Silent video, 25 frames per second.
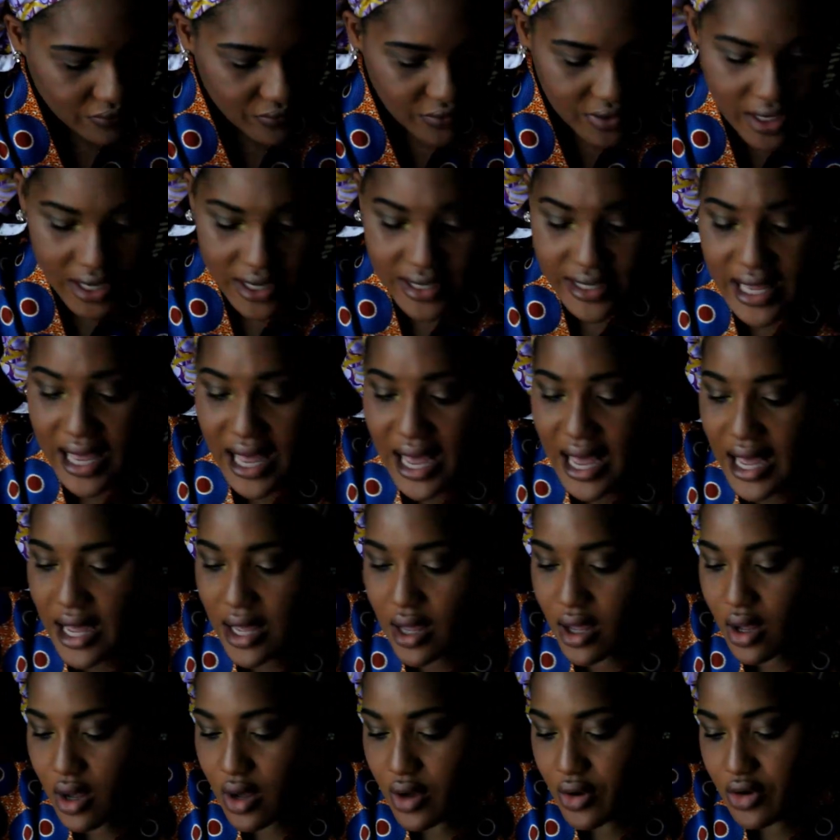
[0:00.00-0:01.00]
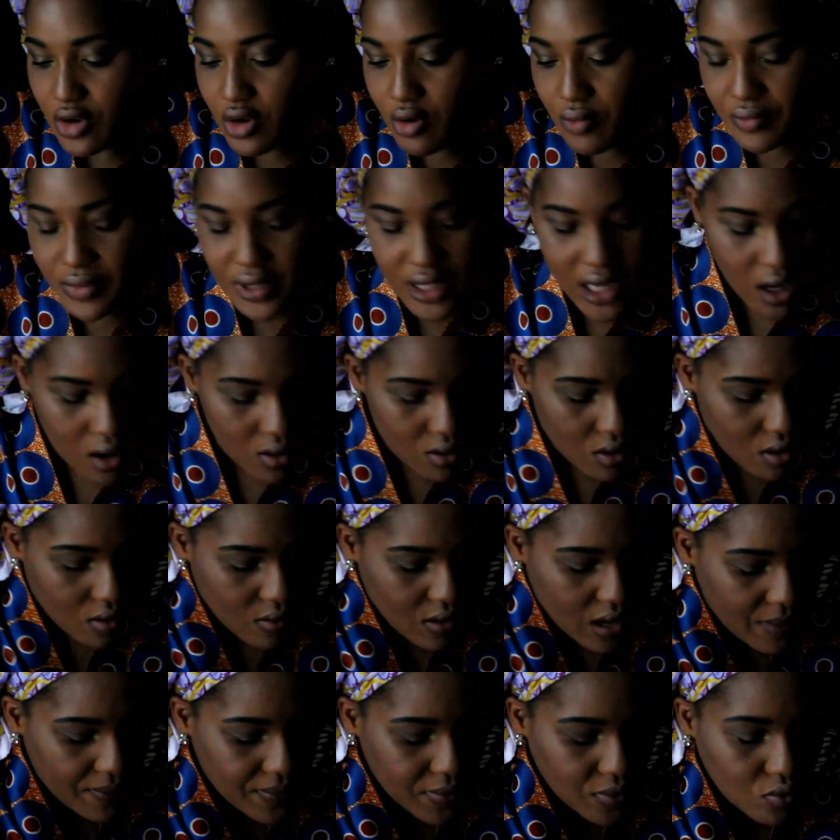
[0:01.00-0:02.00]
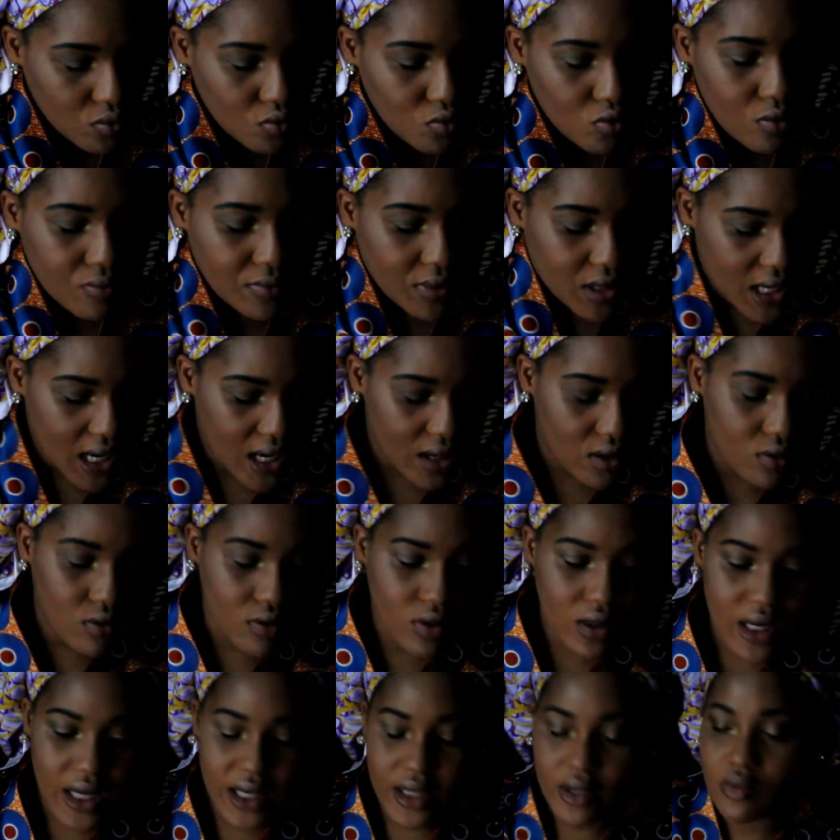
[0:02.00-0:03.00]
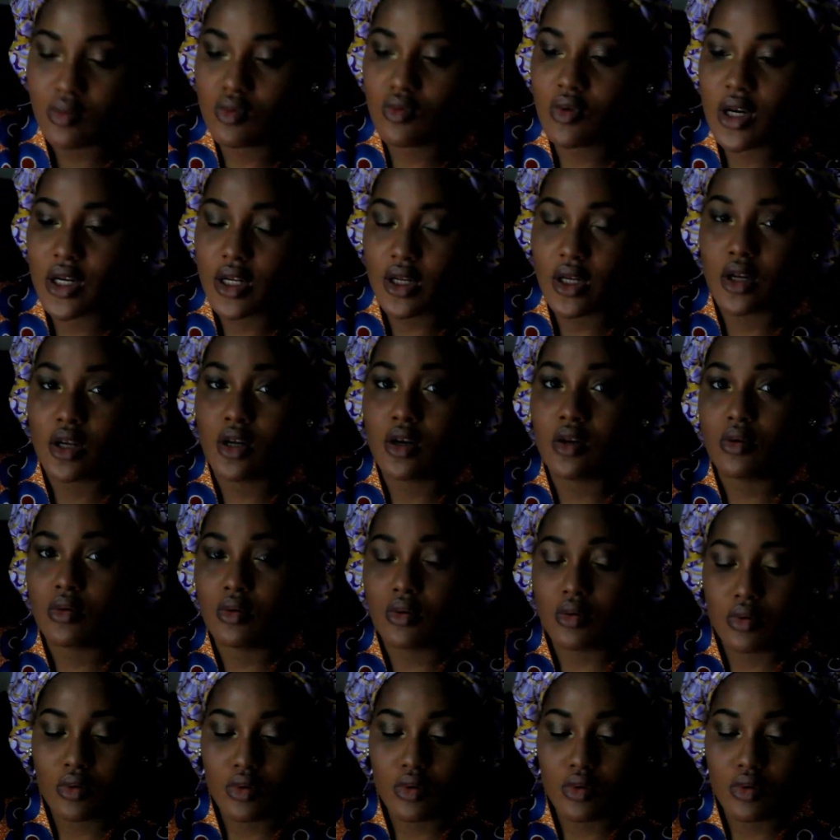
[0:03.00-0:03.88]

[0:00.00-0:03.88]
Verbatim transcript: eya tumnyawa wa pe ko me la look like me one le lo